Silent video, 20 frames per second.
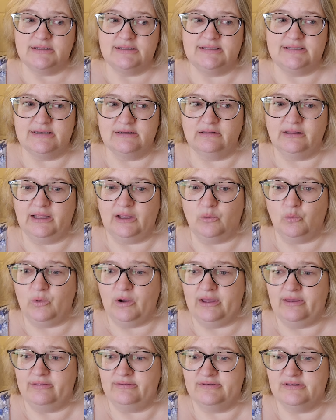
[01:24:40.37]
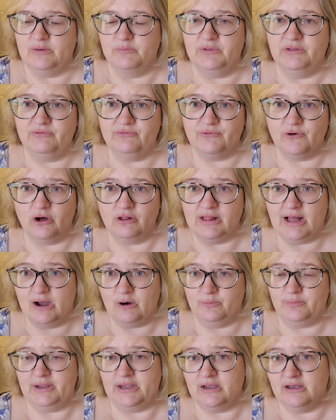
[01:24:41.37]
dealing with some of the
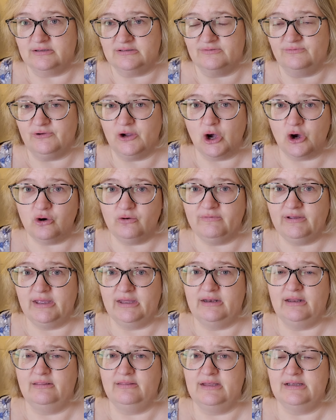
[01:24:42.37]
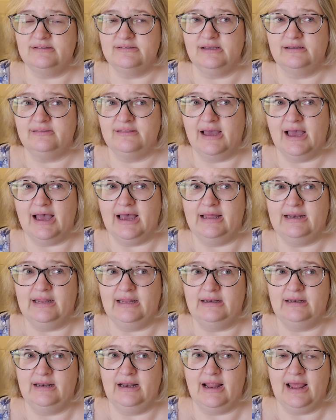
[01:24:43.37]
fallout because of COVID and things like that
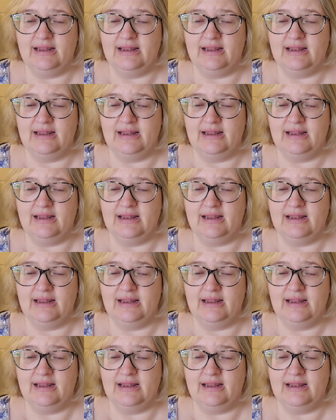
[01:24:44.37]
and,